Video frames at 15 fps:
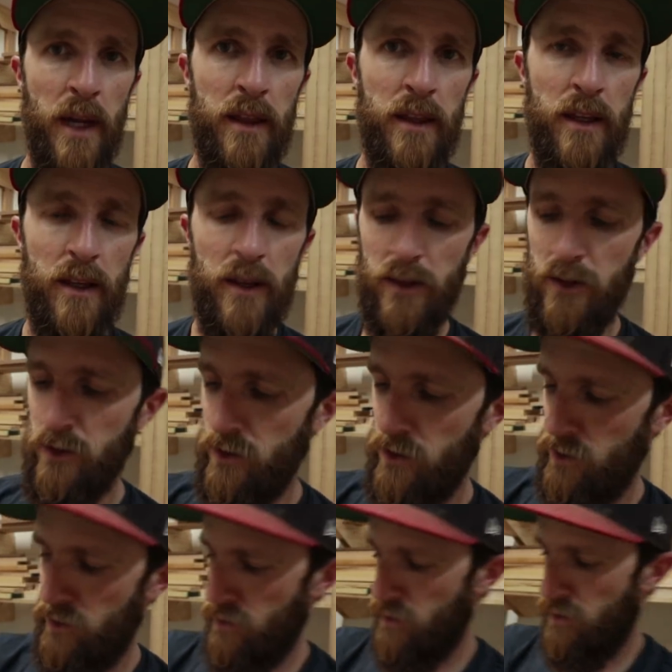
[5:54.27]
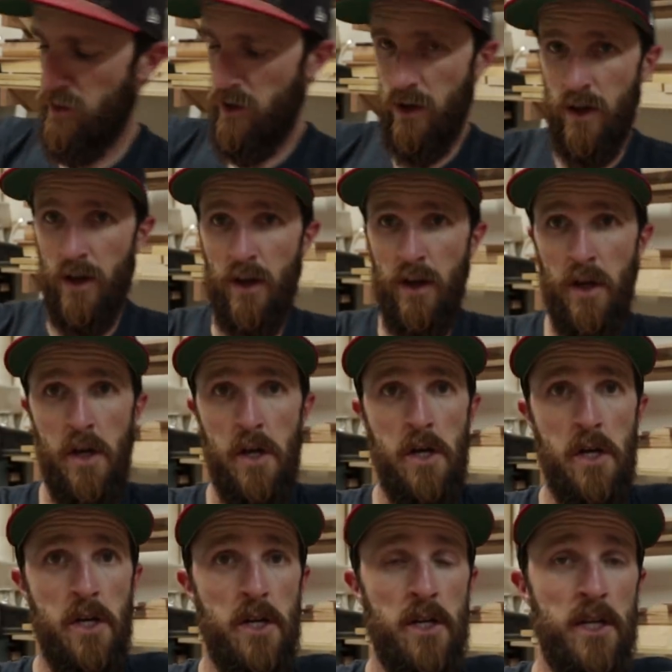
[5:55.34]
made this
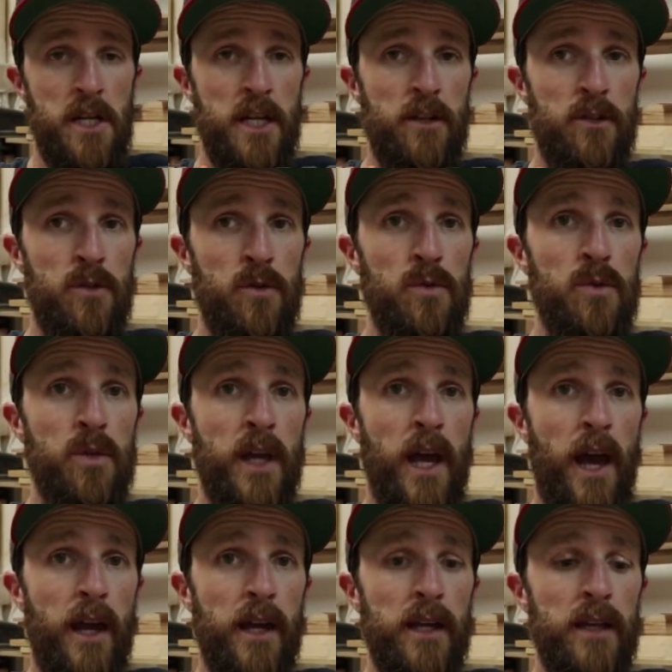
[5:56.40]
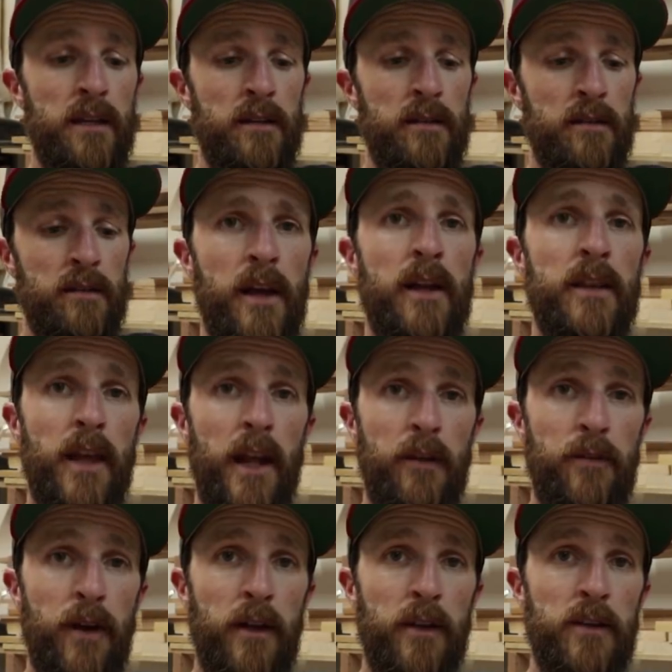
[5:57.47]
neat tool caddy that I
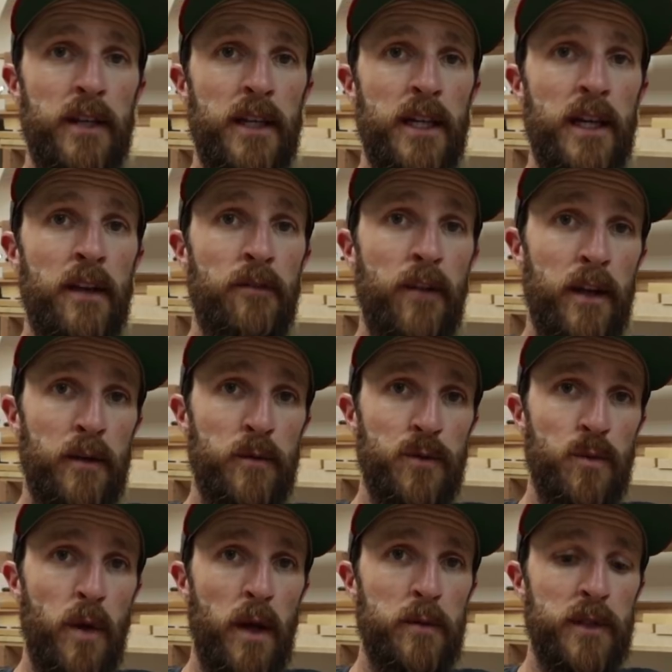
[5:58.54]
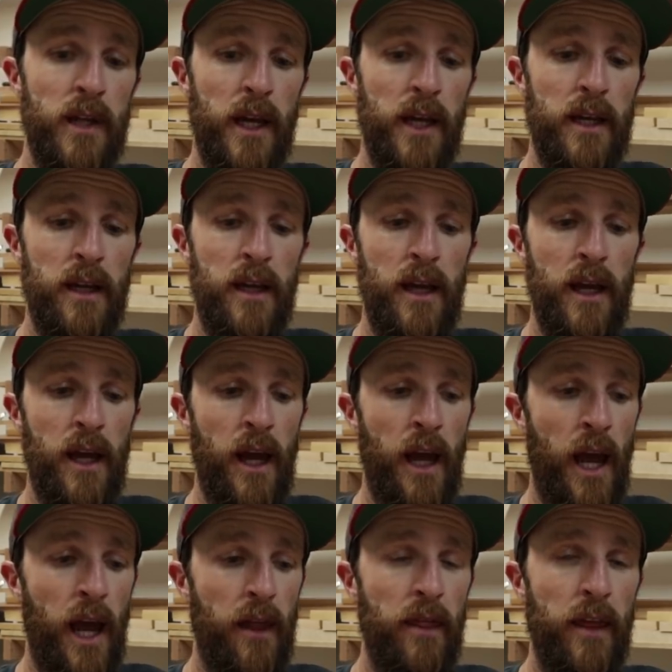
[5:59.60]
found on the Inventables website
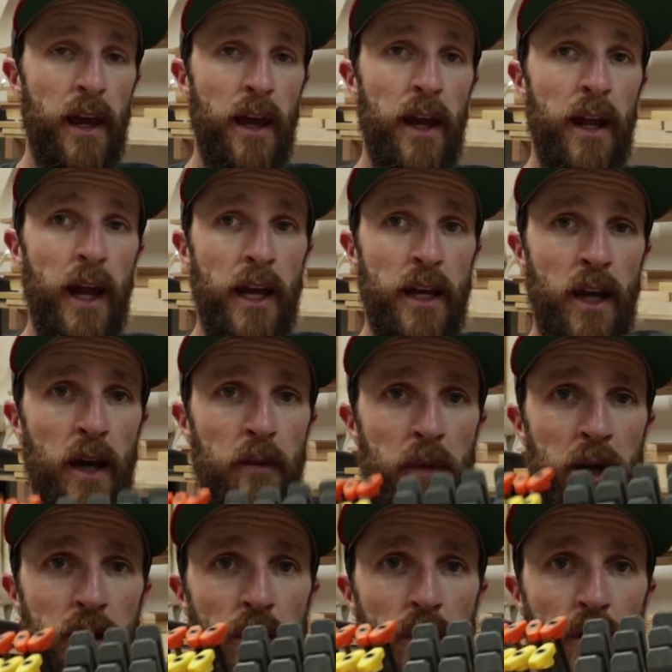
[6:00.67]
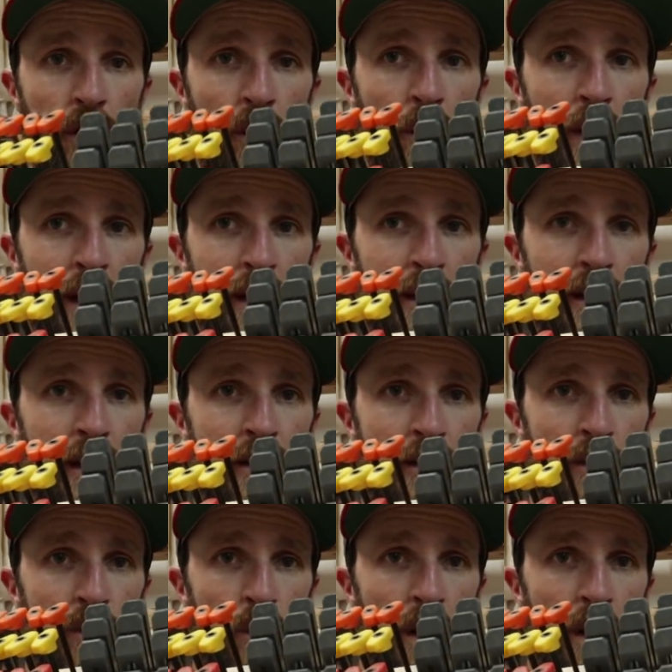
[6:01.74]
and then I cut my logo into this as